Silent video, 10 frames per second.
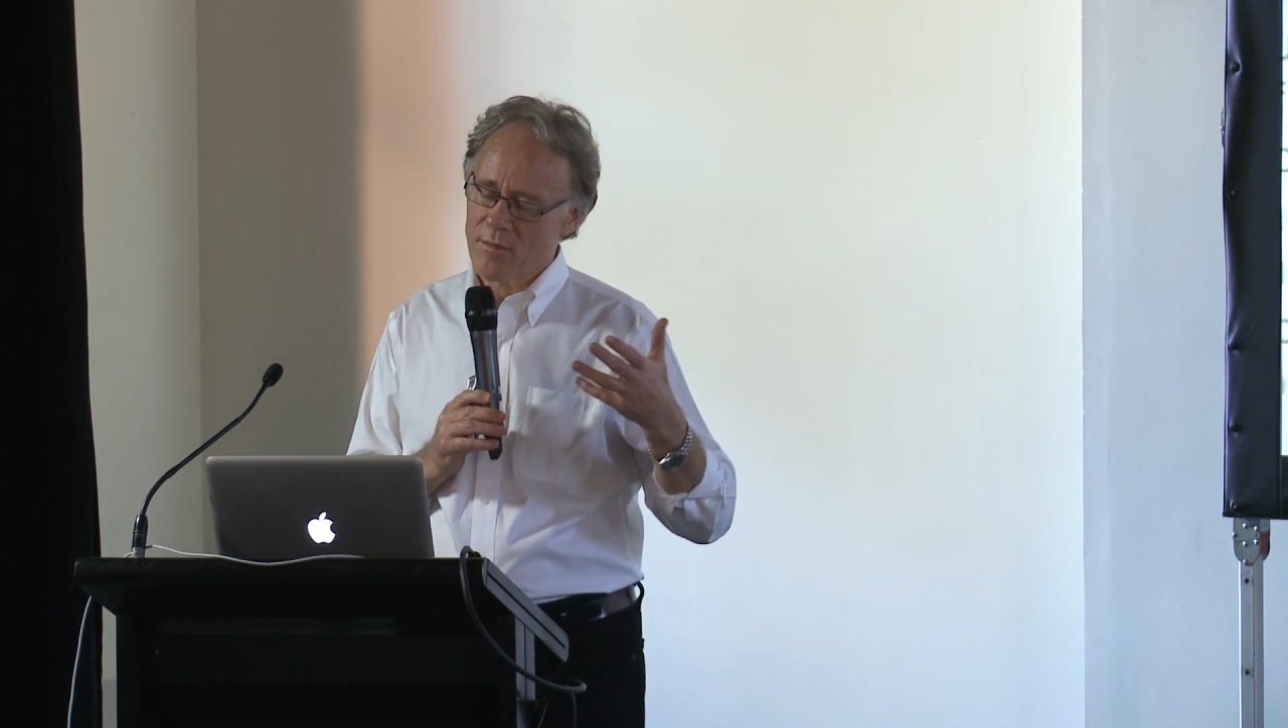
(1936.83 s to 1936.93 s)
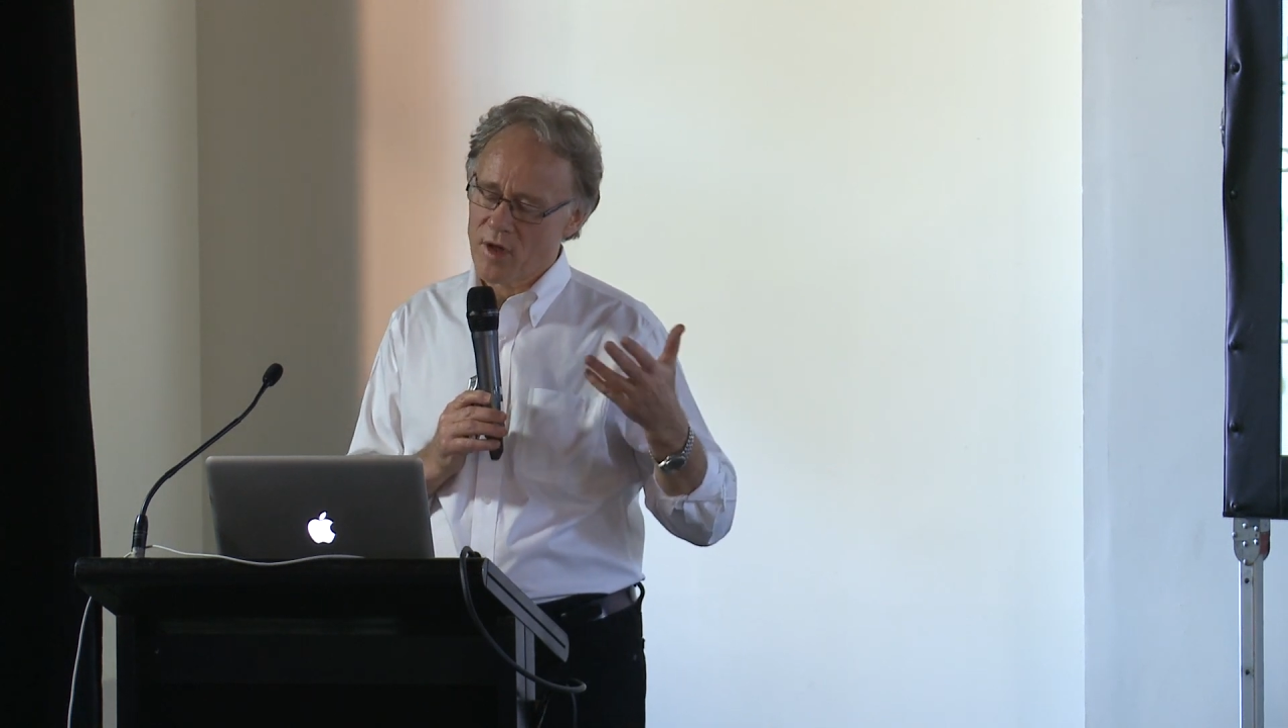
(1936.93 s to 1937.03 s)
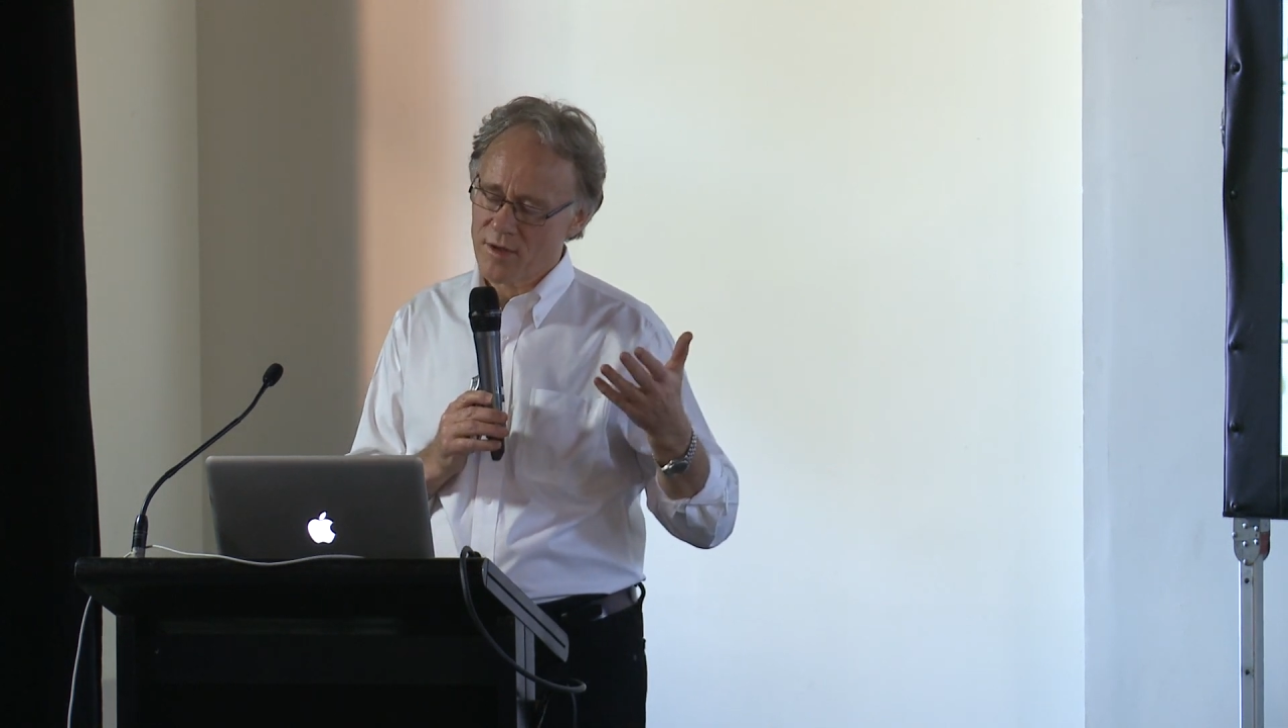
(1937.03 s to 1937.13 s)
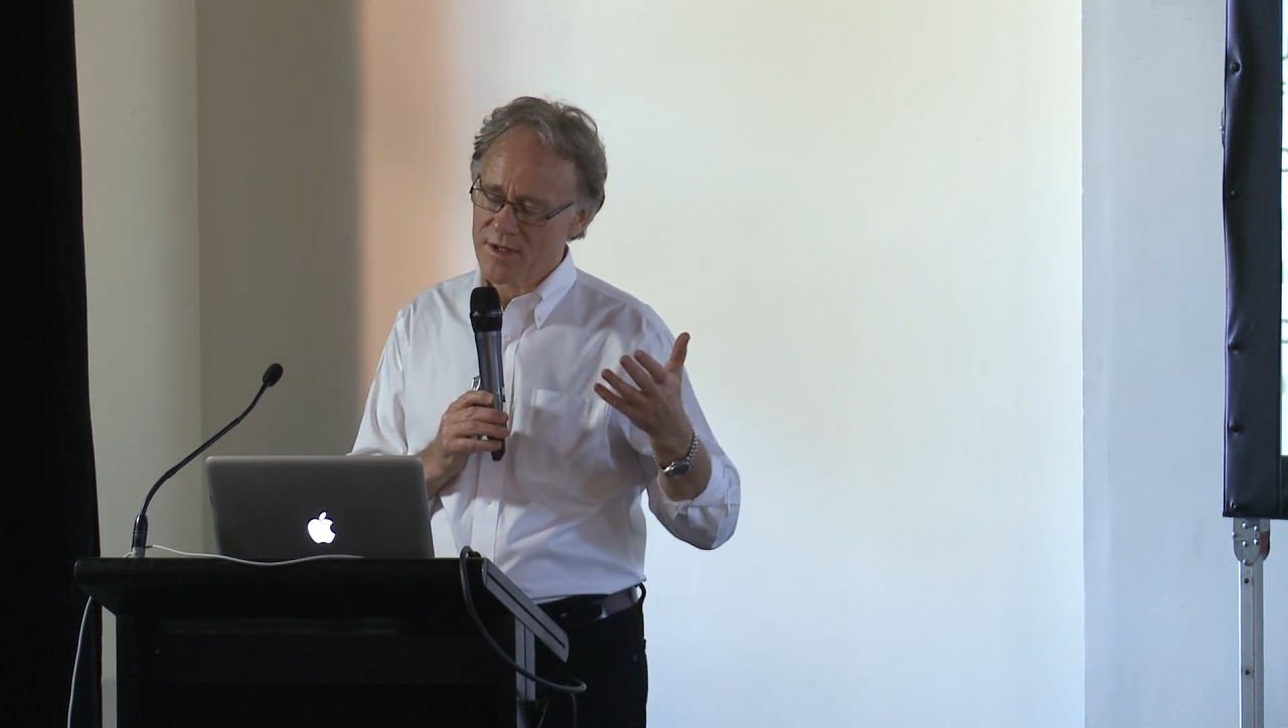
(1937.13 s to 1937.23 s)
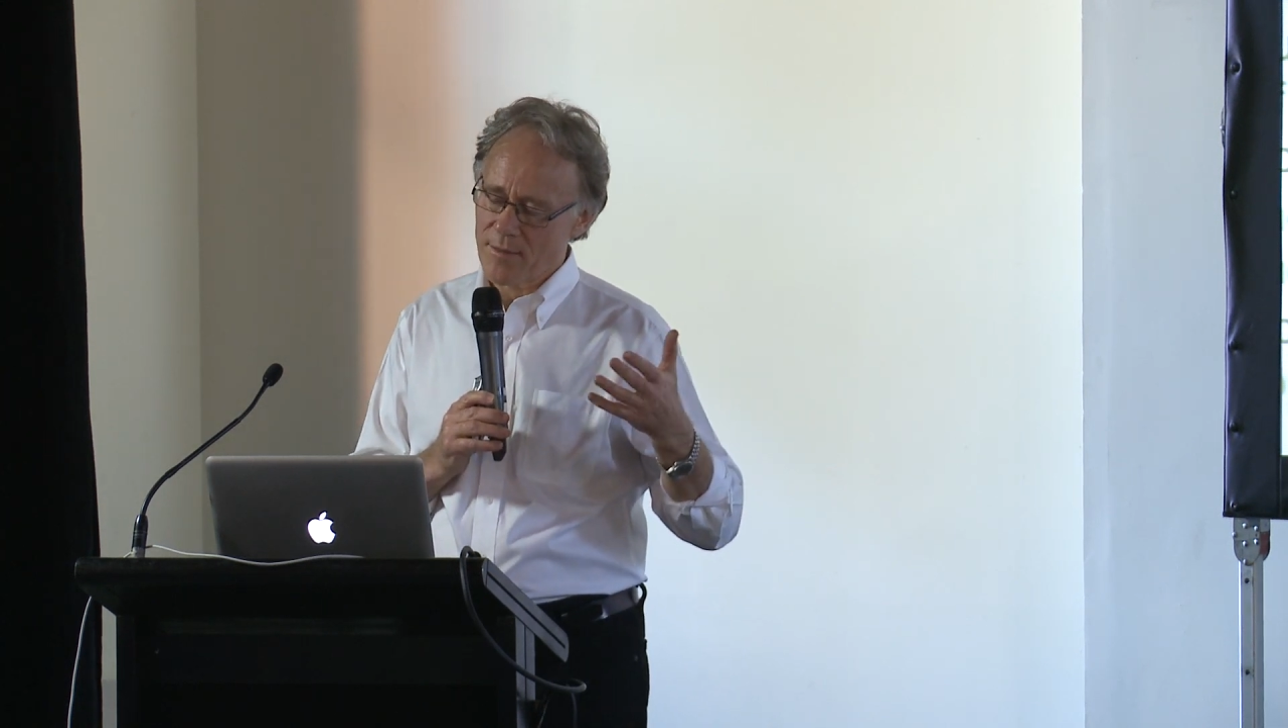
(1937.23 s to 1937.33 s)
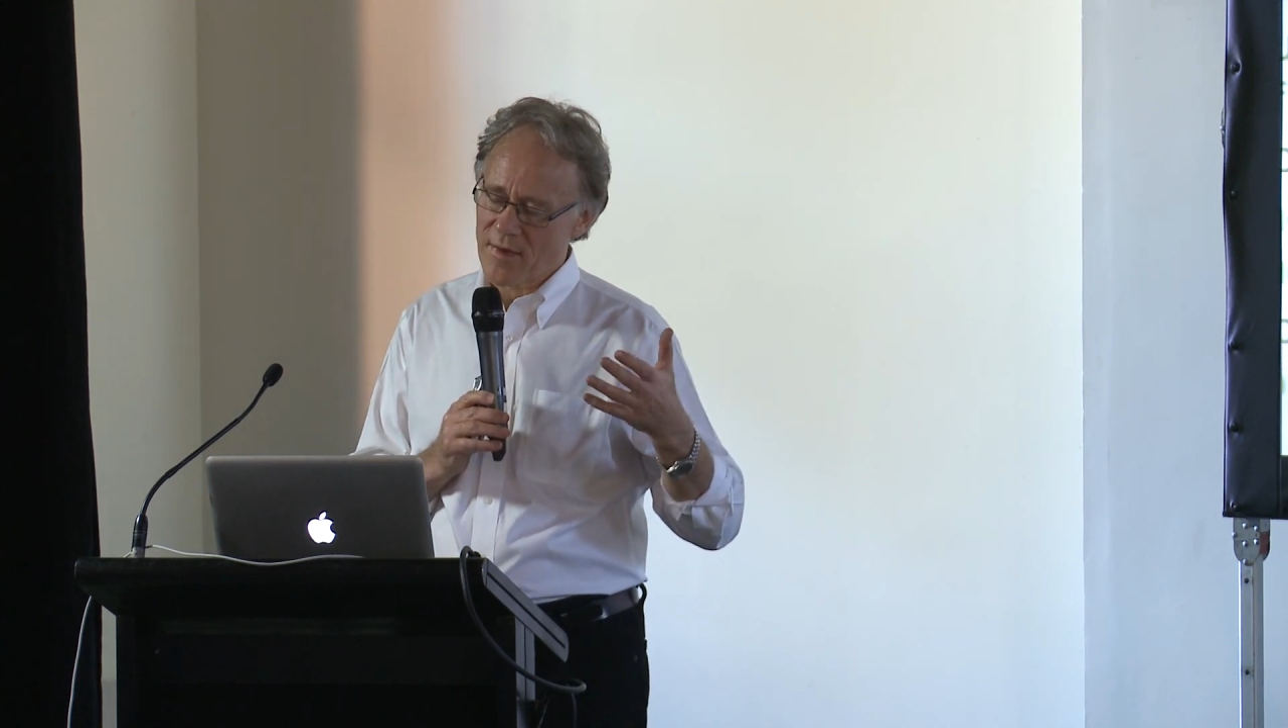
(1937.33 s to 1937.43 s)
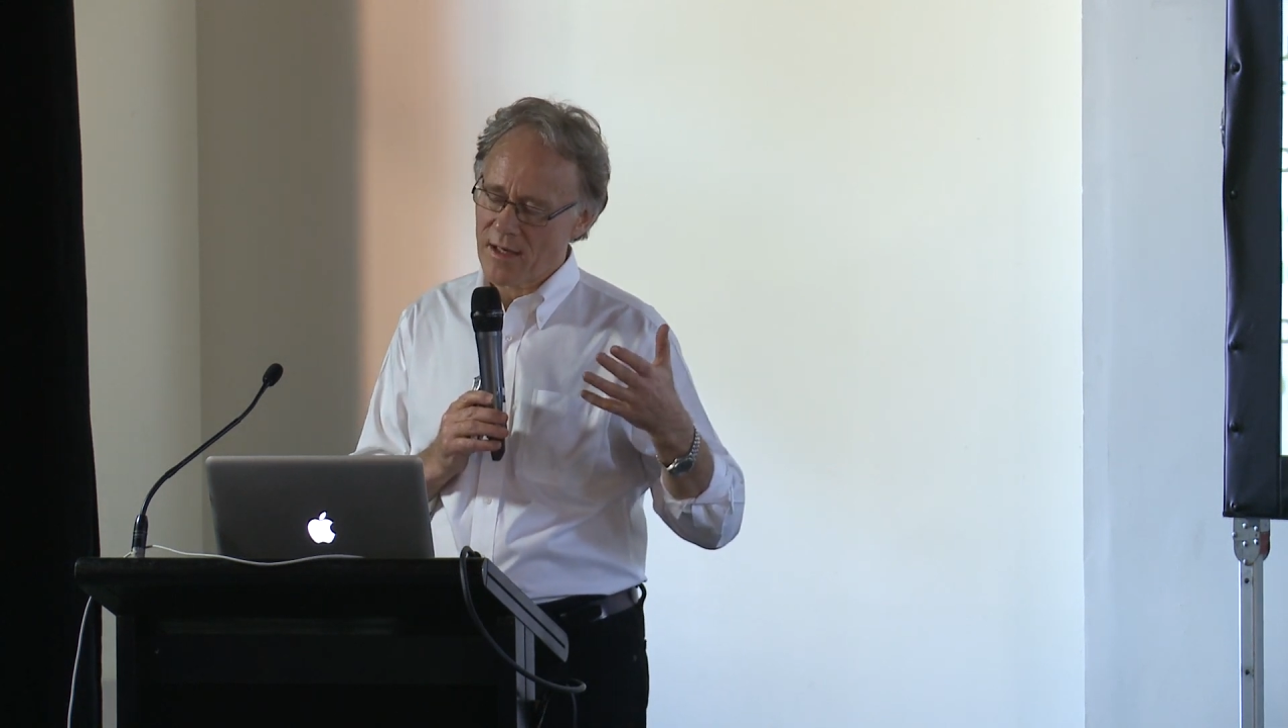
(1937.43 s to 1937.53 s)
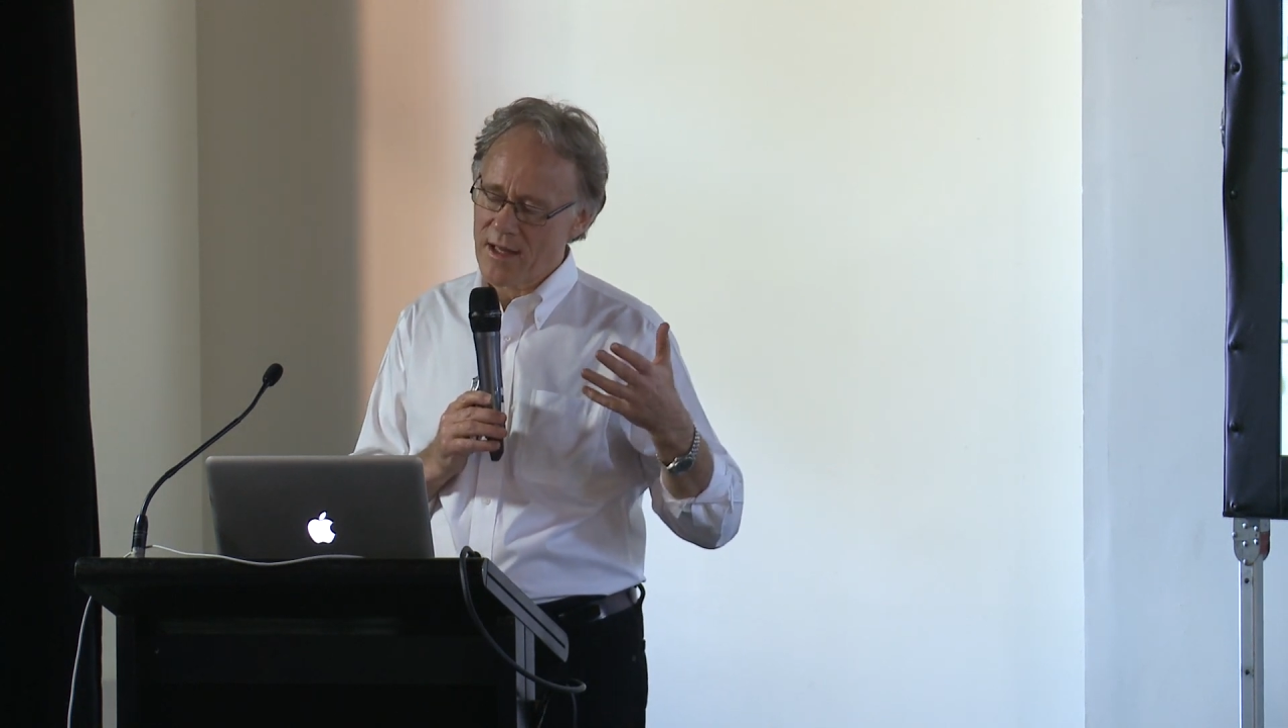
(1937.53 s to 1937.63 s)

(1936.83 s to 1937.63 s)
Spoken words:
you know, something